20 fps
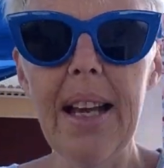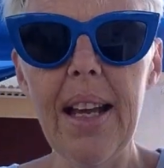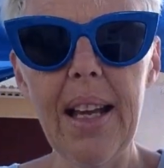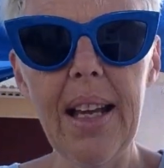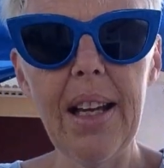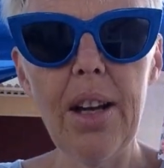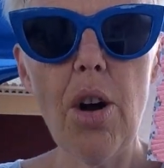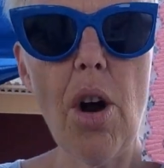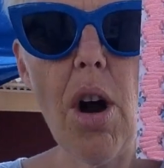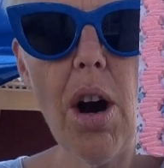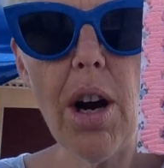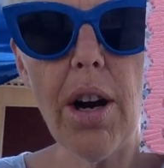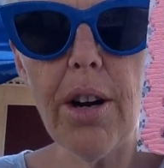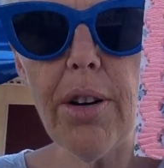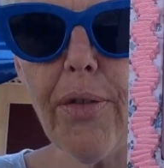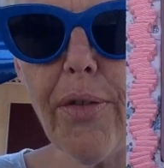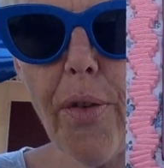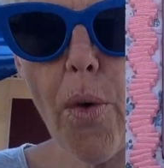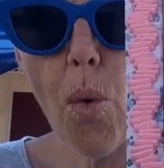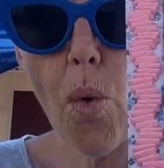a
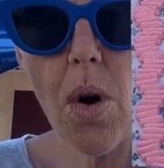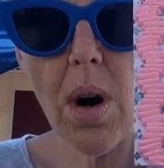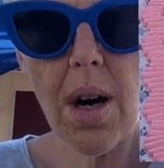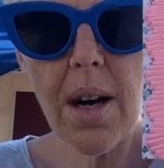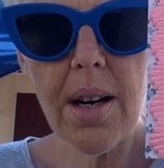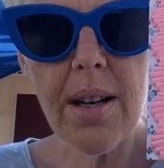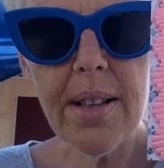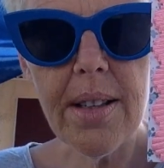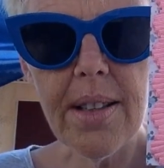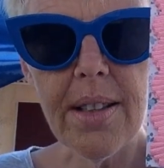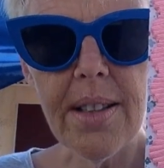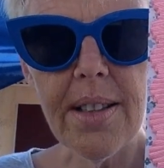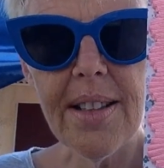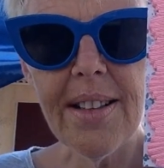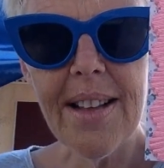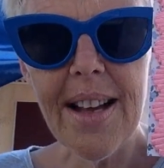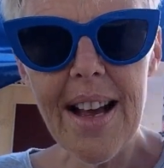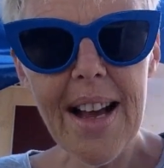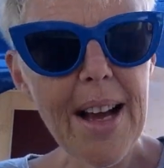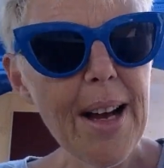card for,
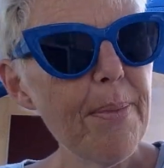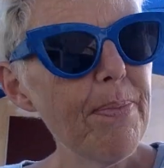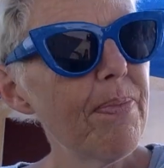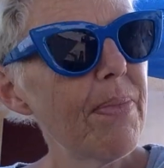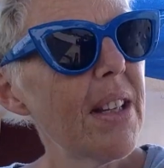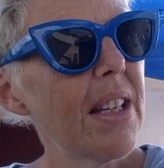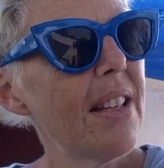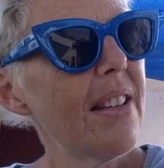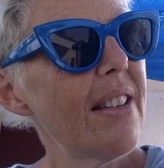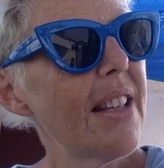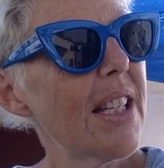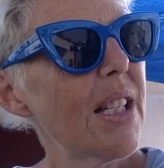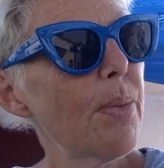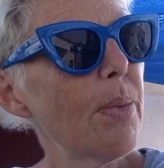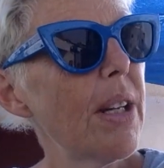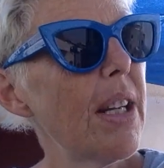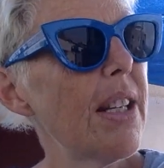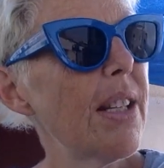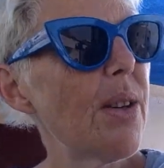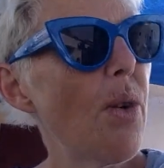this
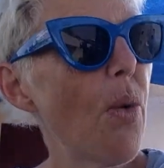one is